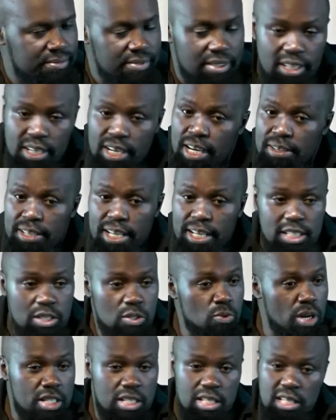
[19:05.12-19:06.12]
And that's
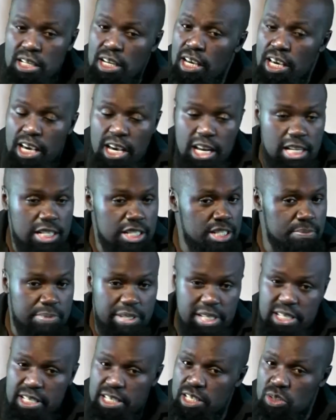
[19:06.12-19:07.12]
what LGBT
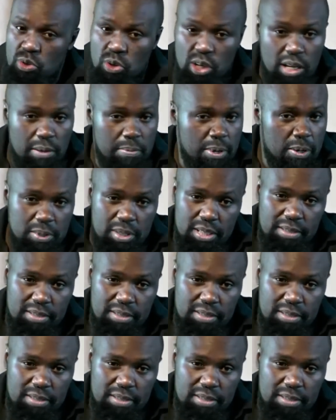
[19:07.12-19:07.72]
is all about.